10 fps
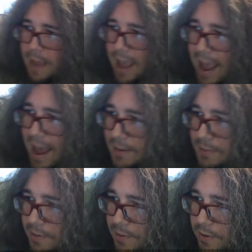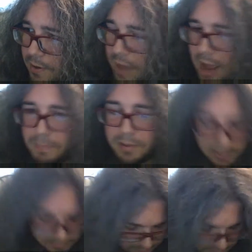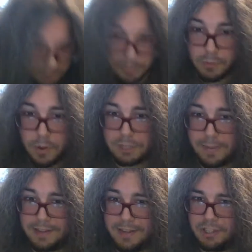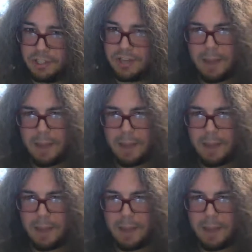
And I believe, somebody wants my attention,